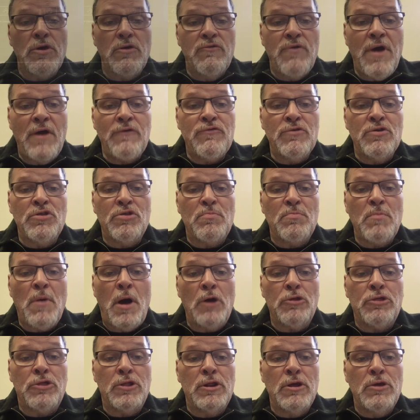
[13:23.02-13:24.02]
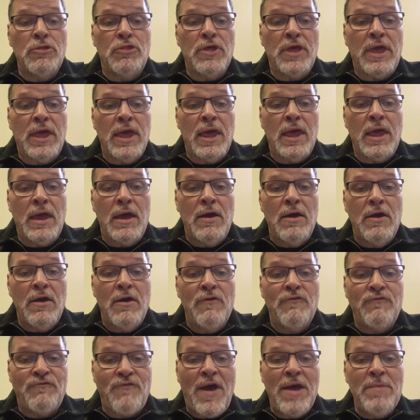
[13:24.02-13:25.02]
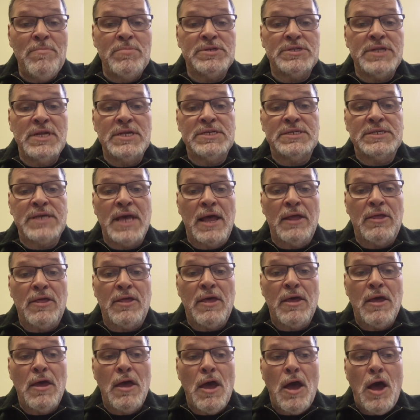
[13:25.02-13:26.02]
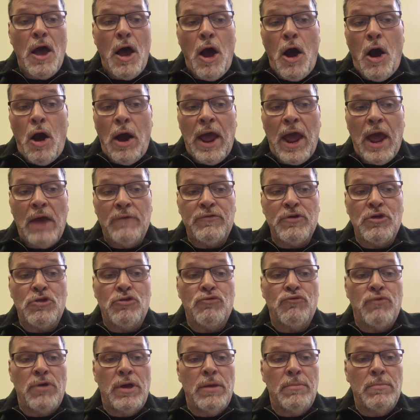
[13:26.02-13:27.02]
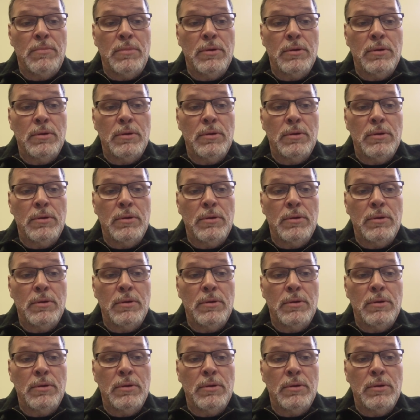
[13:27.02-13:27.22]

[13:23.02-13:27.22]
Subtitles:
Reverend Martin Luther King famously said, "I have a dream."